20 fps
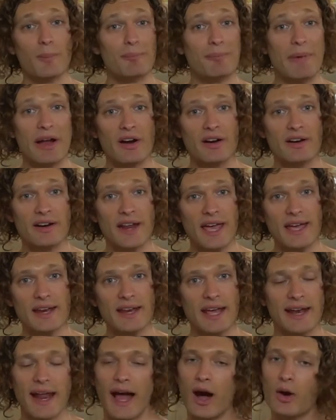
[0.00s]
marinade.
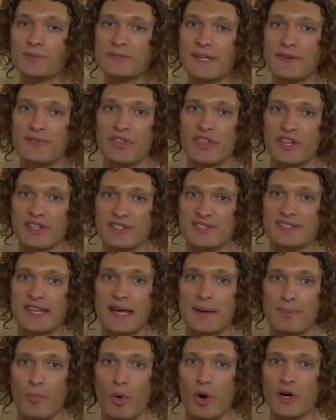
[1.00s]
It helps everything stay
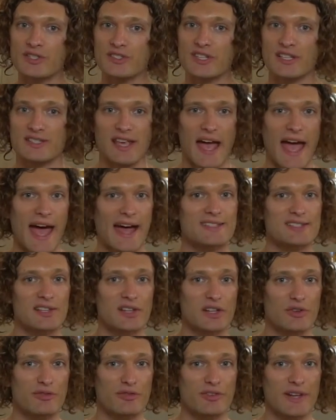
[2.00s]
moist, it adds a
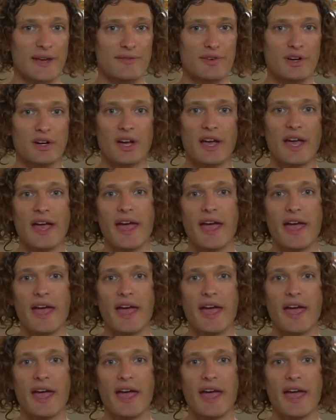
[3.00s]
little flavor,